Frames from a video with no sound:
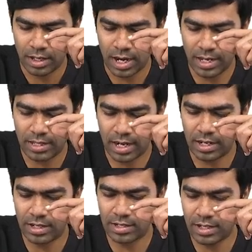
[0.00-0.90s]
and that
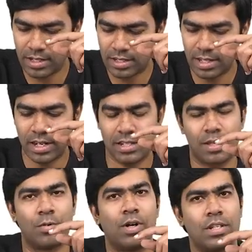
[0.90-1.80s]
will result in serious
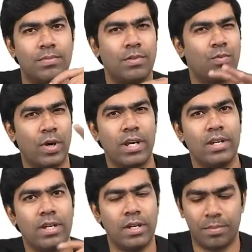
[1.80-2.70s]
hypoglycemia. Why?
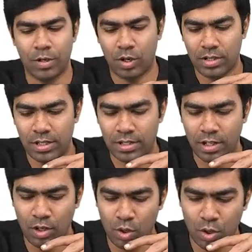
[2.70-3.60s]
Because this
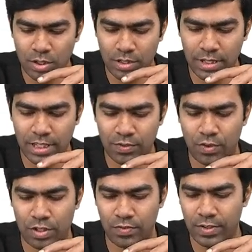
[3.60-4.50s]
glucose
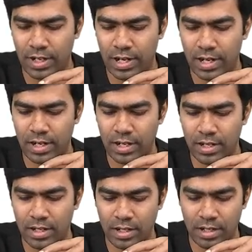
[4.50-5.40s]
6-phosphate and
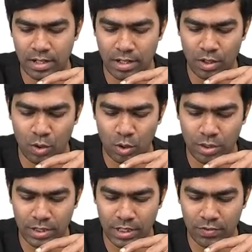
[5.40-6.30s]

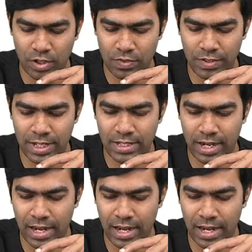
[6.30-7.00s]
glucose 6-phosphatase